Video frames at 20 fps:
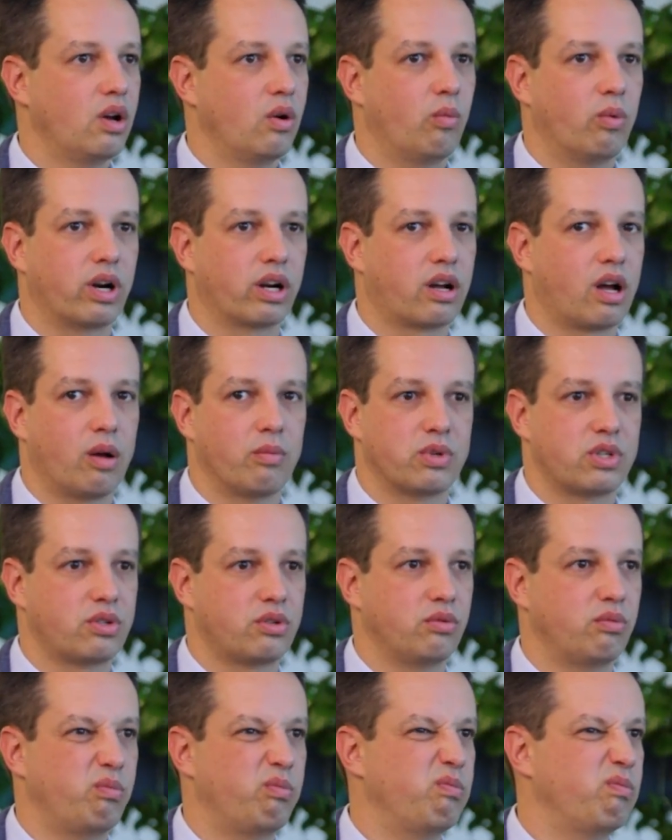when it comes
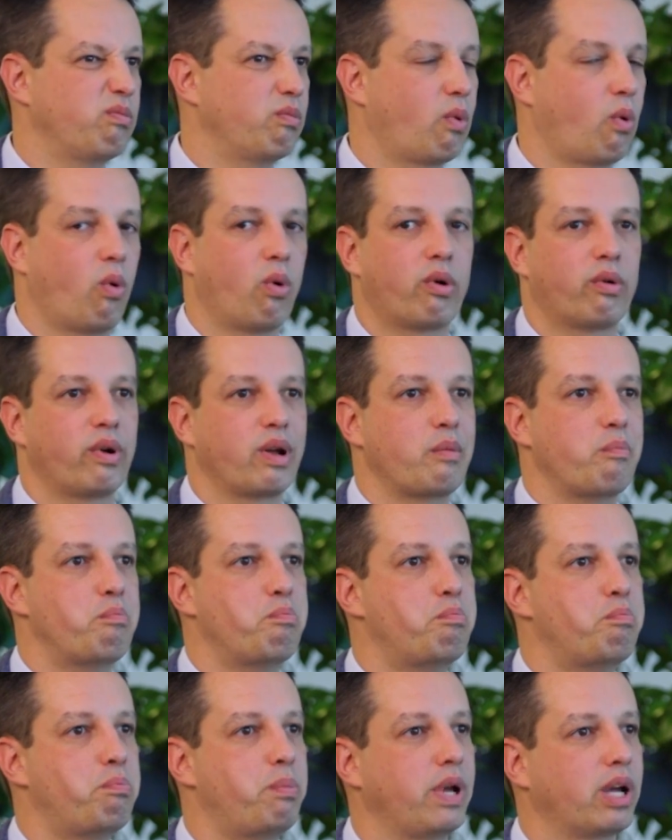to
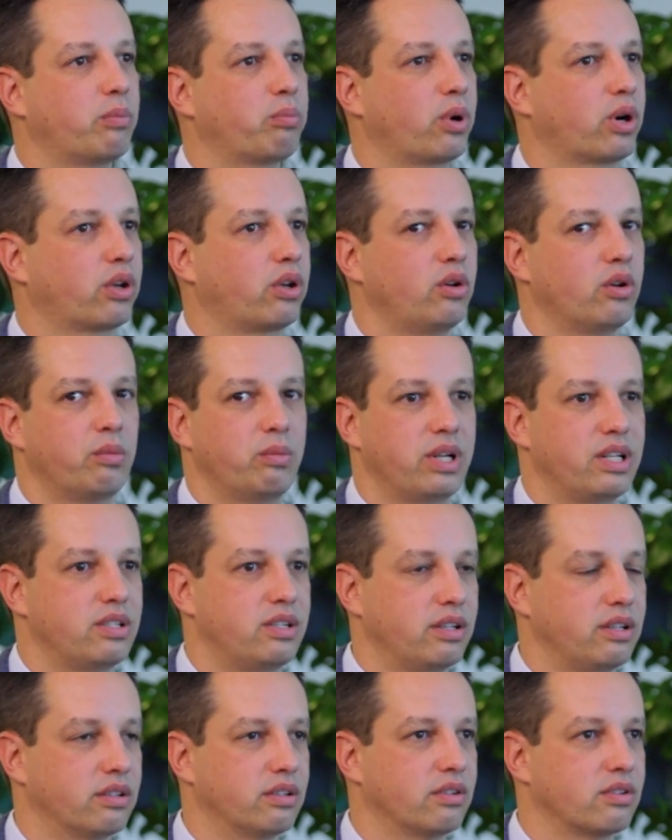ordering big procurement
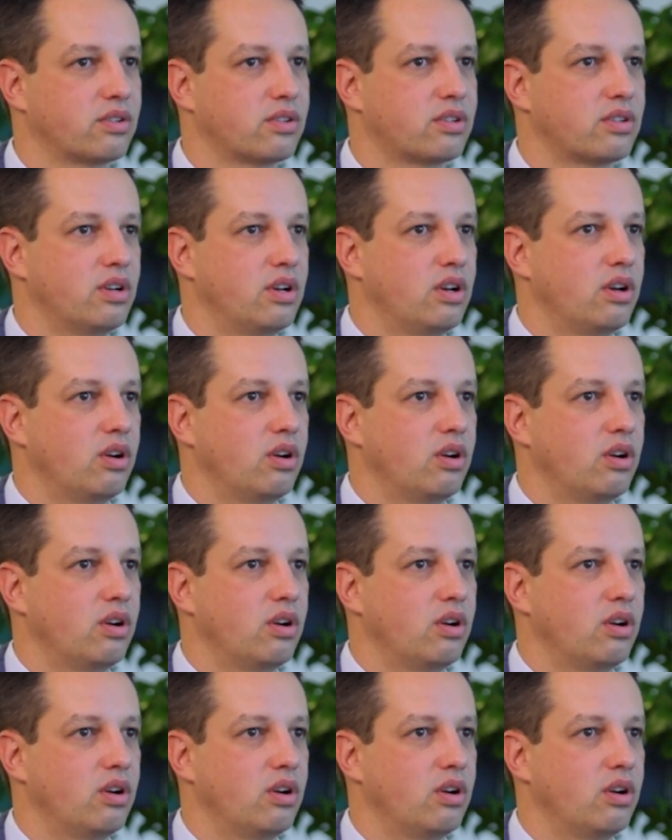deals,